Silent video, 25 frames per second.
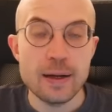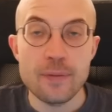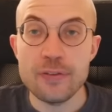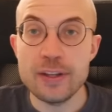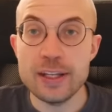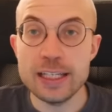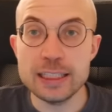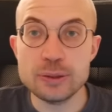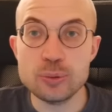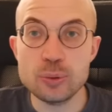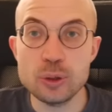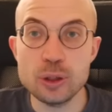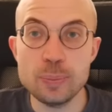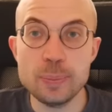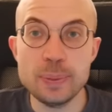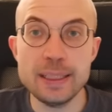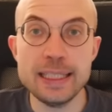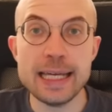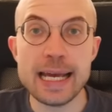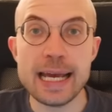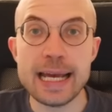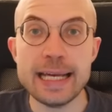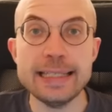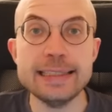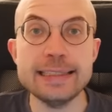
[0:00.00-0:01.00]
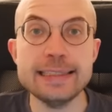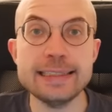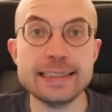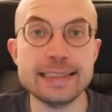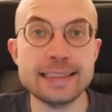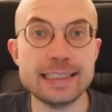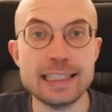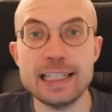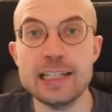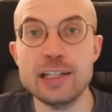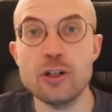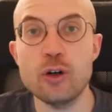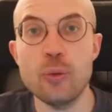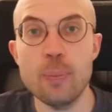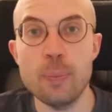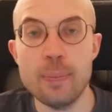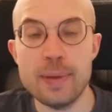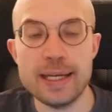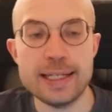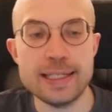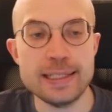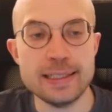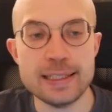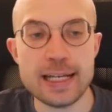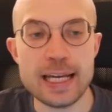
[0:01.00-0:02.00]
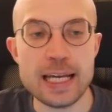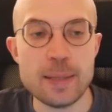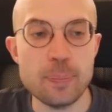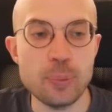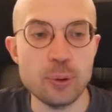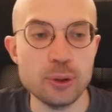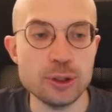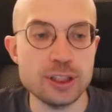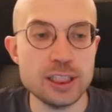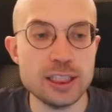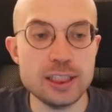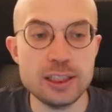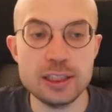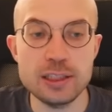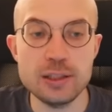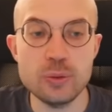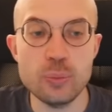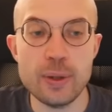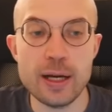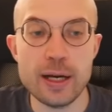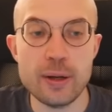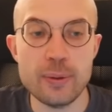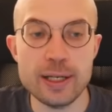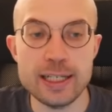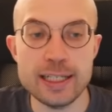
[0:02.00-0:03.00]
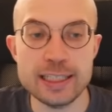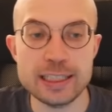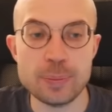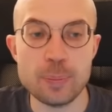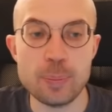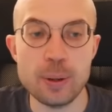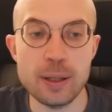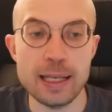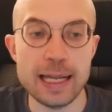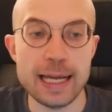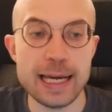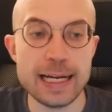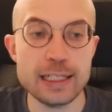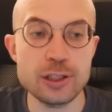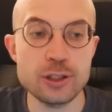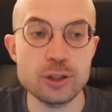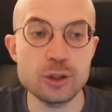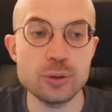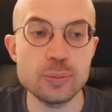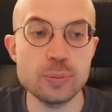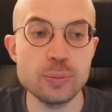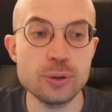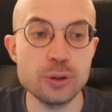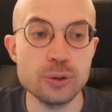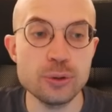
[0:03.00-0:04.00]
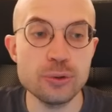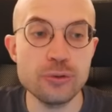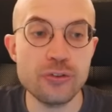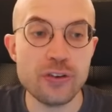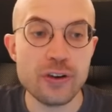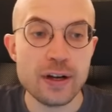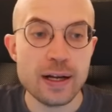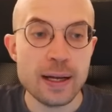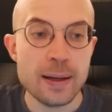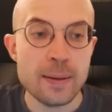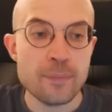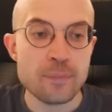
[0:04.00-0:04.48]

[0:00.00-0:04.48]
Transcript: this would be a stalemate, a position where it is black to move,